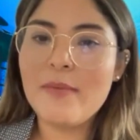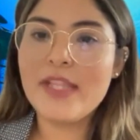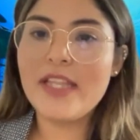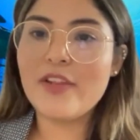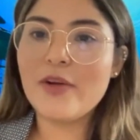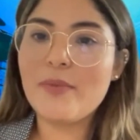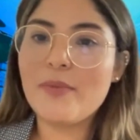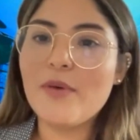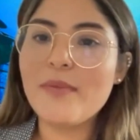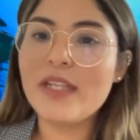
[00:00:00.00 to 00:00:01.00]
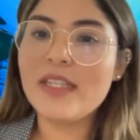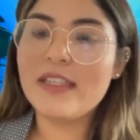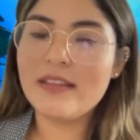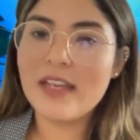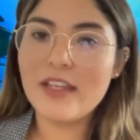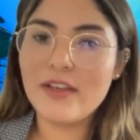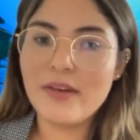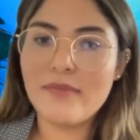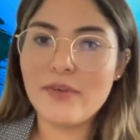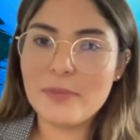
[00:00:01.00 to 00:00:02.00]
But then the moment that you
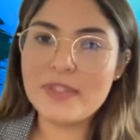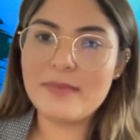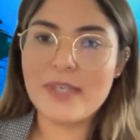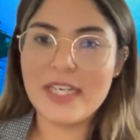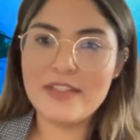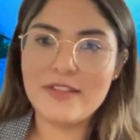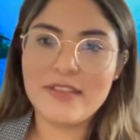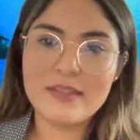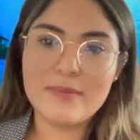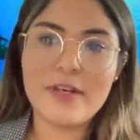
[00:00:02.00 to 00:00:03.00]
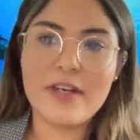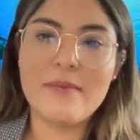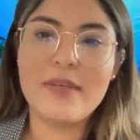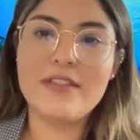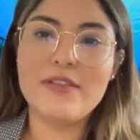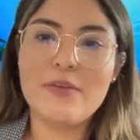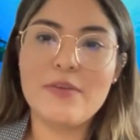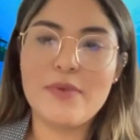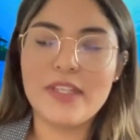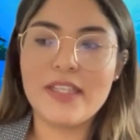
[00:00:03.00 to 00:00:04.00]
have optimized your experiment to the
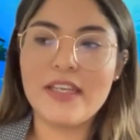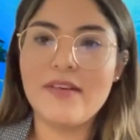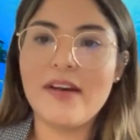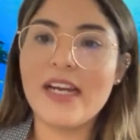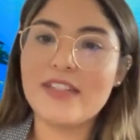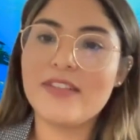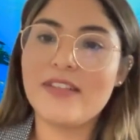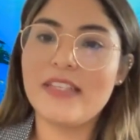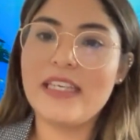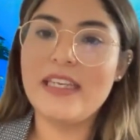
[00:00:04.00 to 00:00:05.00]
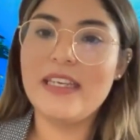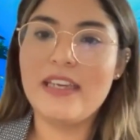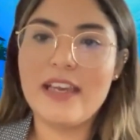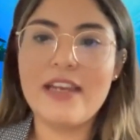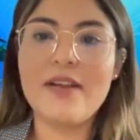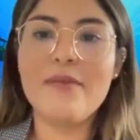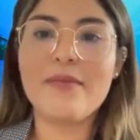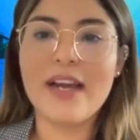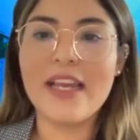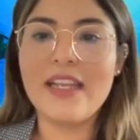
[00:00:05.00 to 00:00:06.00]
point that you actually get it
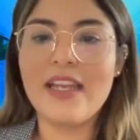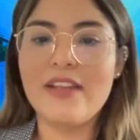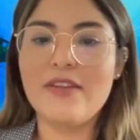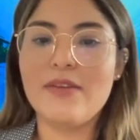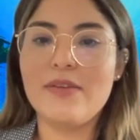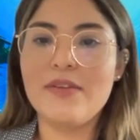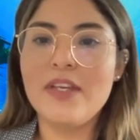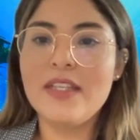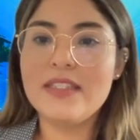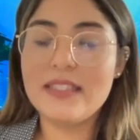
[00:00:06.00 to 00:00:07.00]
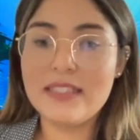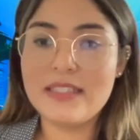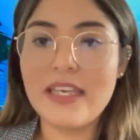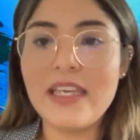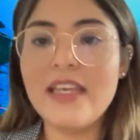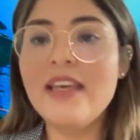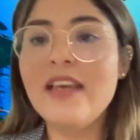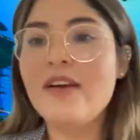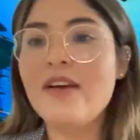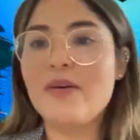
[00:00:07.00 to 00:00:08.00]
right and you see
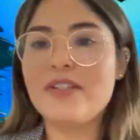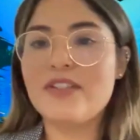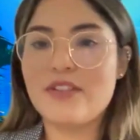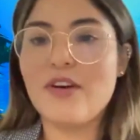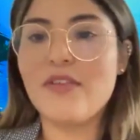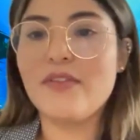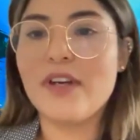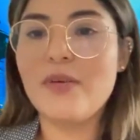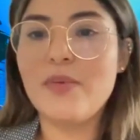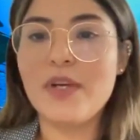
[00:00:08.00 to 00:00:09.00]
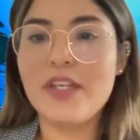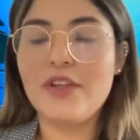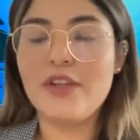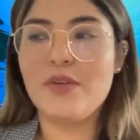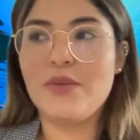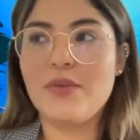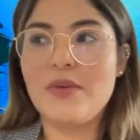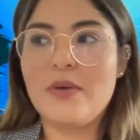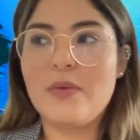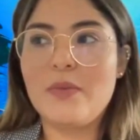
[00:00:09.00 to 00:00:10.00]
or discover what you
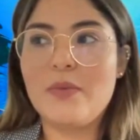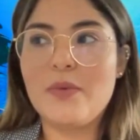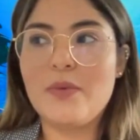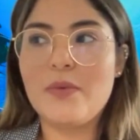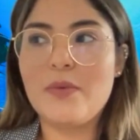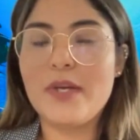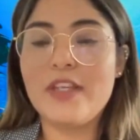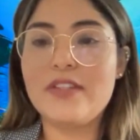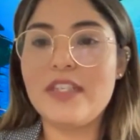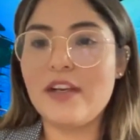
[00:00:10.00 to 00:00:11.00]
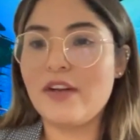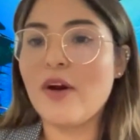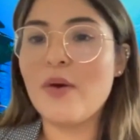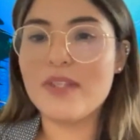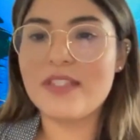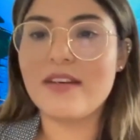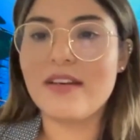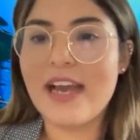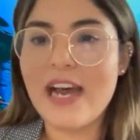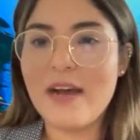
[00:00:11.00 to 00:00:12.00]
didn't know what's going
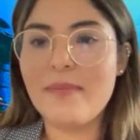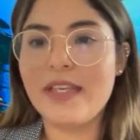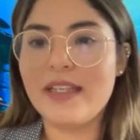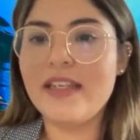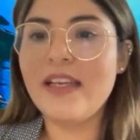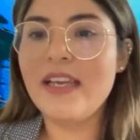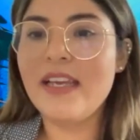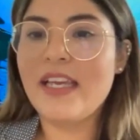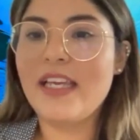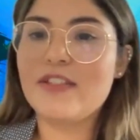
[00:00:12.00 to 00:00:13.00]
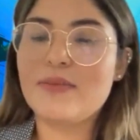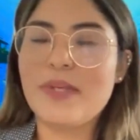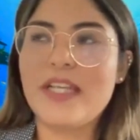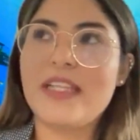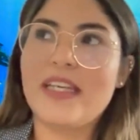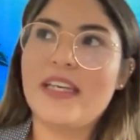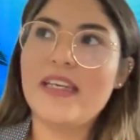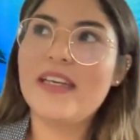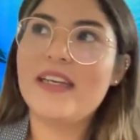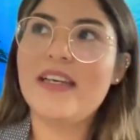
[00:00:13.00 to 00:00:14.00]
to happen, it's really